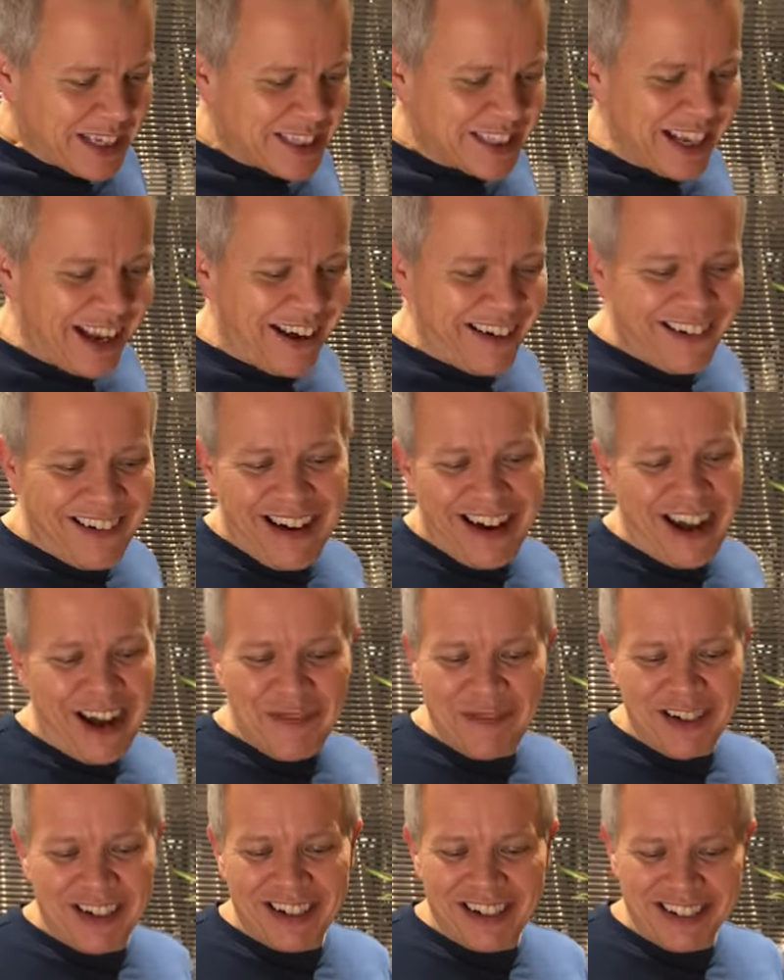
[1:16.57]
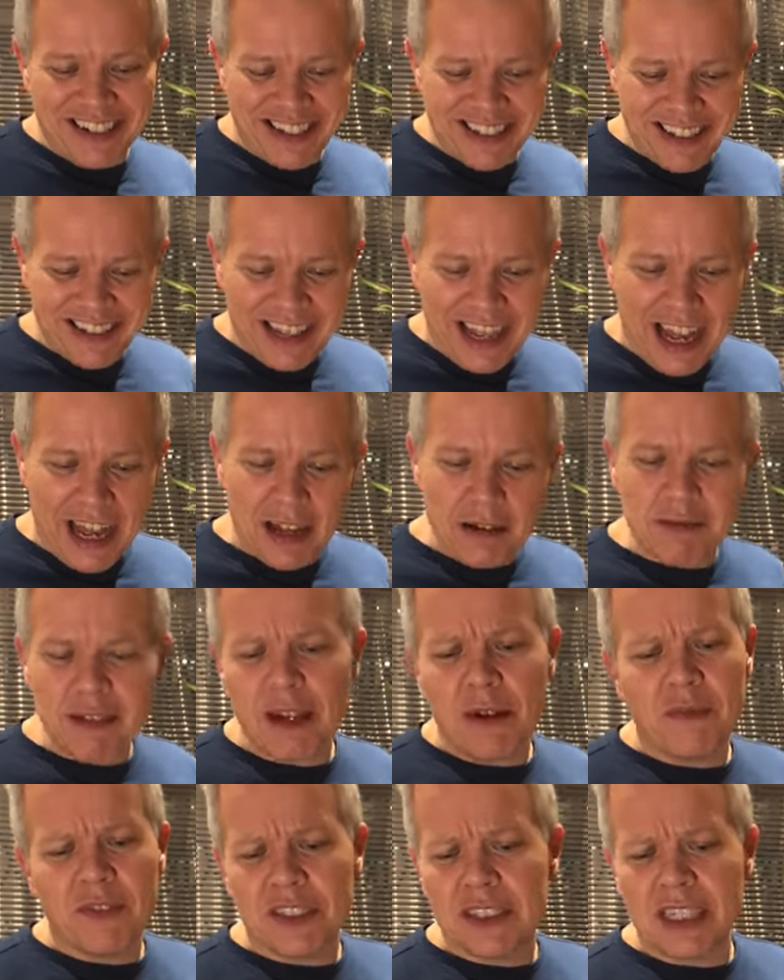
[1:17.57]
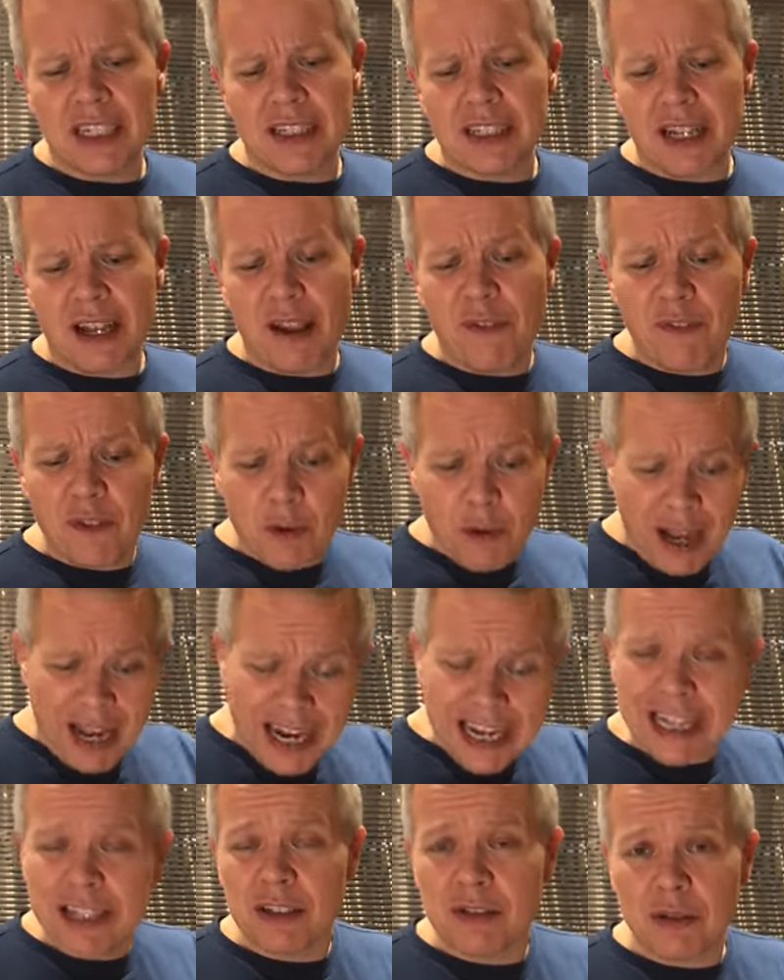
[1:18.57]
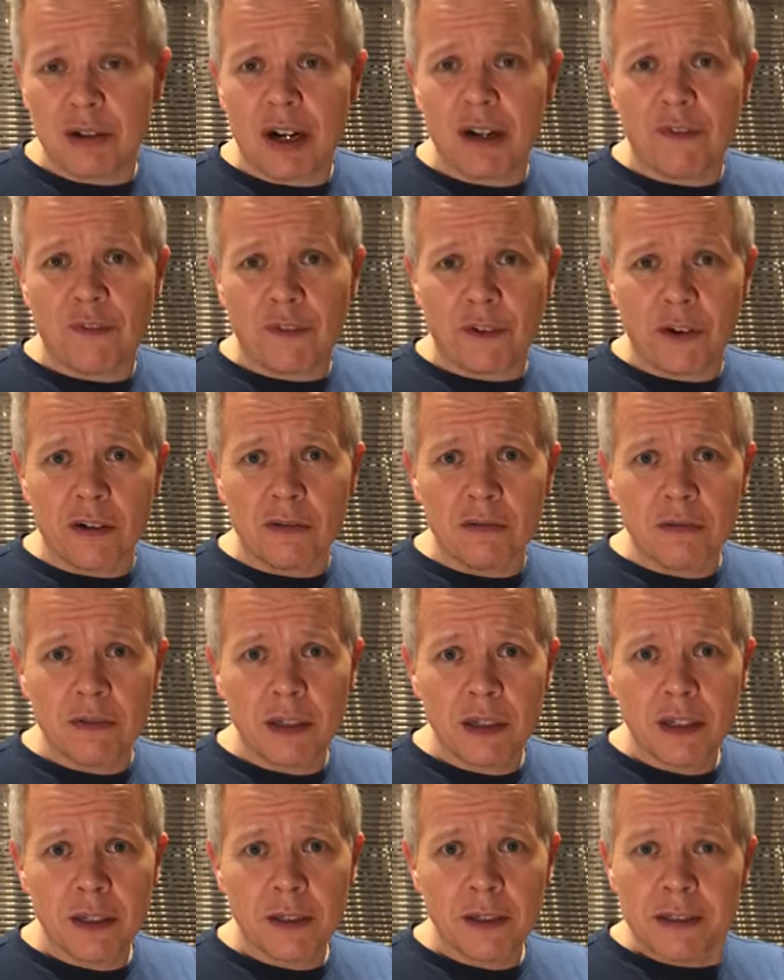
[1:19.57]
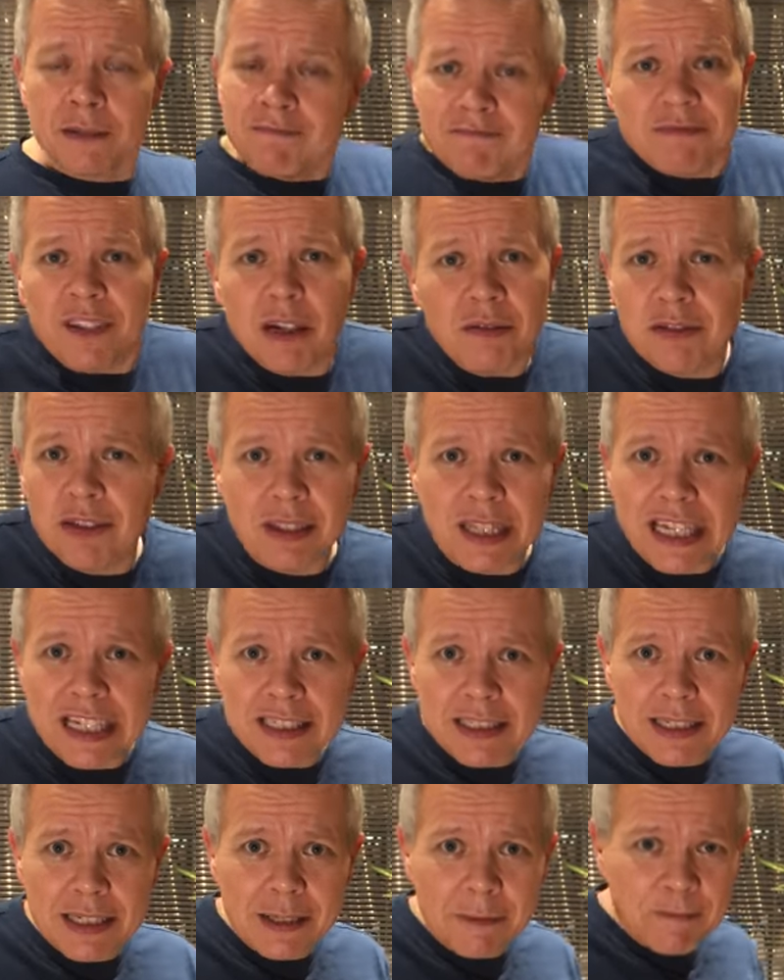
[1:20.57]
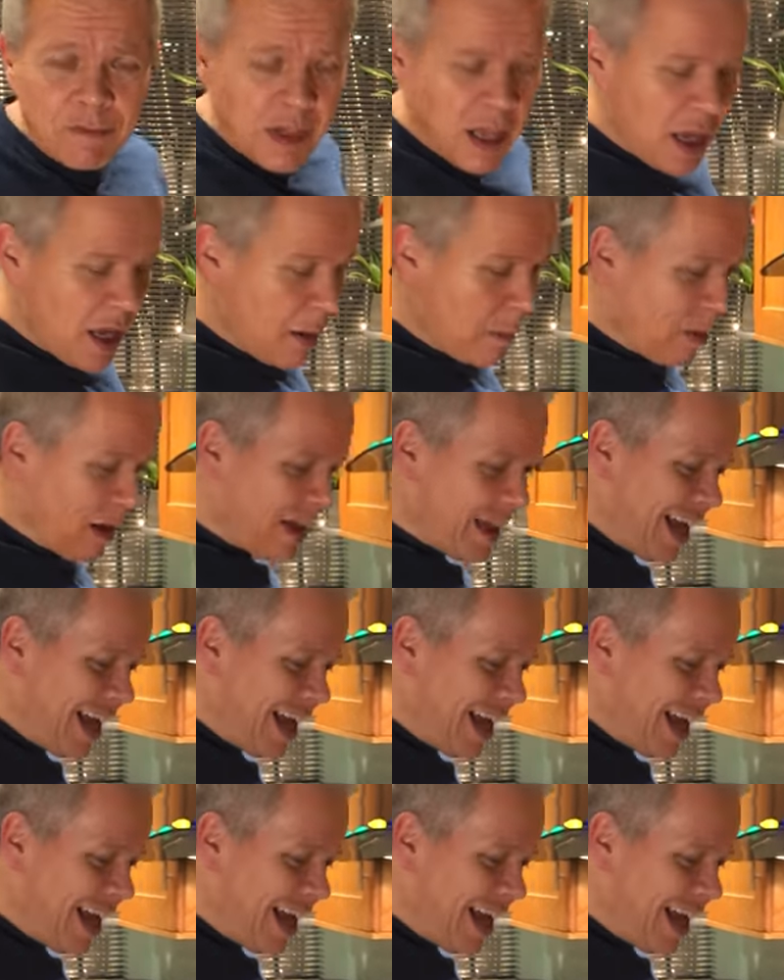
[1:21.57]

so uh, we're not going to do that. And obviously, if you hate dried fruit, don't do this. But